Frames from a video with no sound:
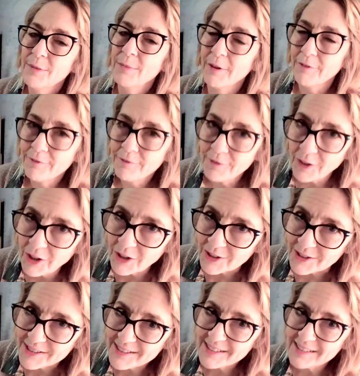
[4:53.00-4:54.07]
But
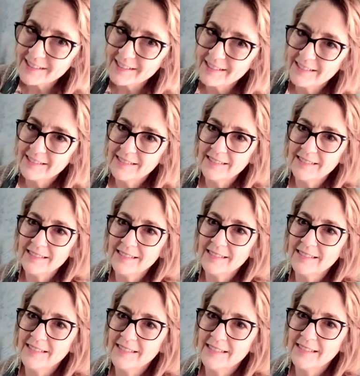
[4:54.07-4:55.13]
first,
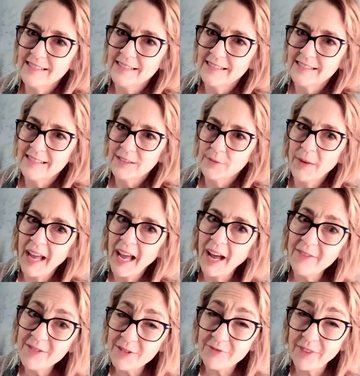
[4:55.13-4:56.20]
we
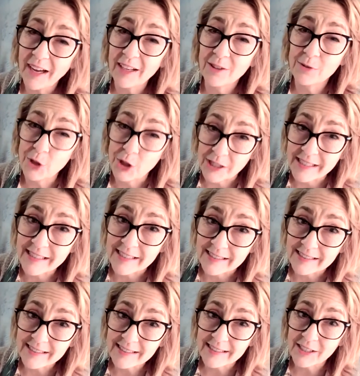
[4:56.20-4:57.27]
have to follow
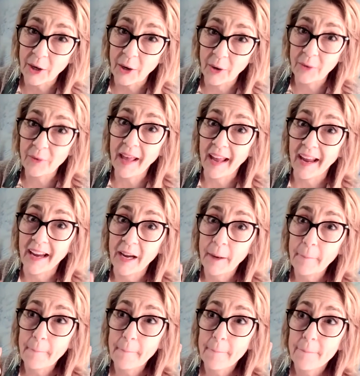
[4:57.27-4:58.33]
Jesus and go, okay,
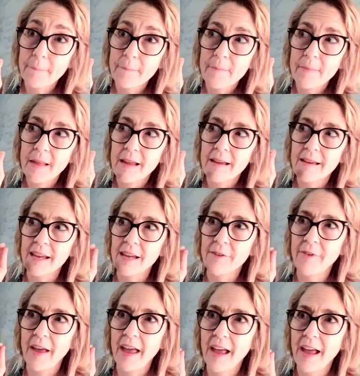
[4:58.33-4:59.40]

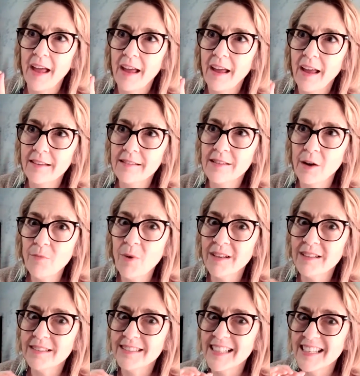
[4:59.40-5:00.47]
if
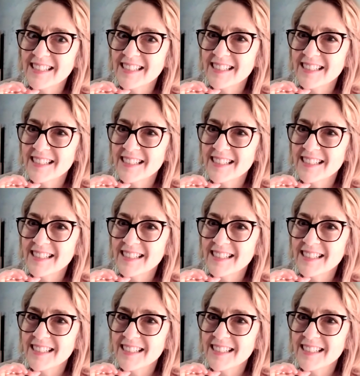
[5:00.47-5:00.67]
someone